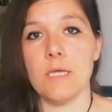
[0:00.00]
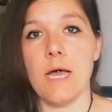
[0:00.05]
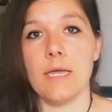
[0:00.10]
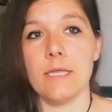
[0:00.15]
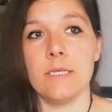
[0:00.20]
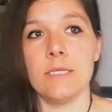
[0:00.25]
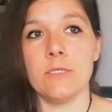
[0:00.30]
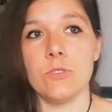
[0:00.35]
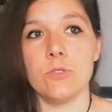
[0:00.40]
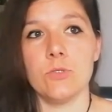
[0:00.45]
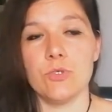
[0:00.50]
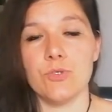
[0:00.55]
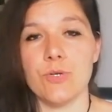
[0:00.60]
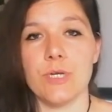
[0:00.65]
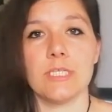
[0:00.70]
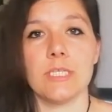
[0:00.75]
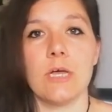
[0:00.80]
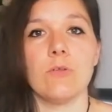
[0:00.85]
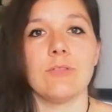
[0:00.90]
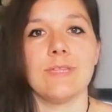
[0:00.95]
I need to
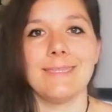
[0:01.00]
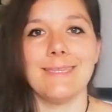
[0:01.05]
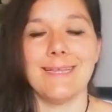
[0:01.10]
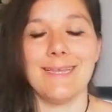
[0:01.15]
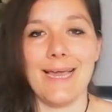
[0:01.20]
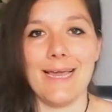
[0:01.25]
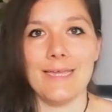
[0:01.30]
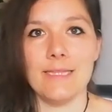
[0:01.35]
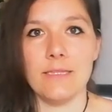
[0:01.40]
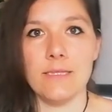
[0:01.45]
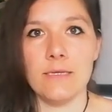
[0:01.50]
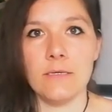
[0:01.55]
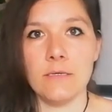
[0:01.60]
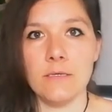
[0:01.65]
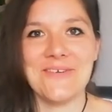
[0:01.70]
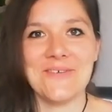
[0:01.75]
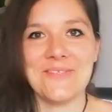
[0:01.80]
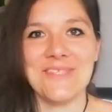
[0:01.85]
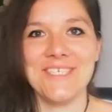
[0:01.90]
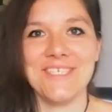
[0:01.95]
stress out that the lighting
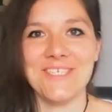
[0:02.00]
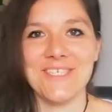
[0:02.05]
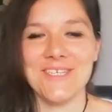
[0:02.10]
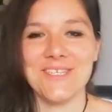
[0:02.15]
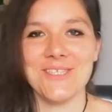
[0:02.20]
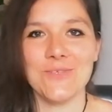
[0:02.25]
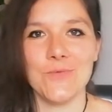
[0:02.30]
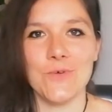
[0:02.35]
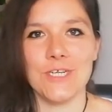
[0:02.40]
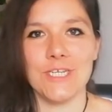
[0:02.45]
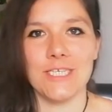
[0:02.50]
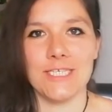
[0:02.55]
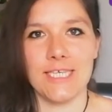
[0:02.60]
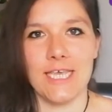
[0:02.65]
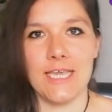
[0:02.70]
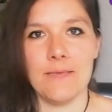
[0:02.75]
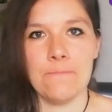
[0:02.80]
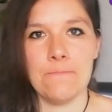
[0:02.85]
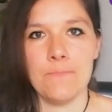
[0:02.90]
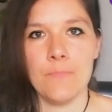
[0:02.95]
conditions were the
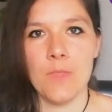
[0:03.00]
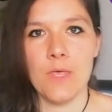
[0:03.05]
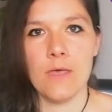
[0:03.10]
same.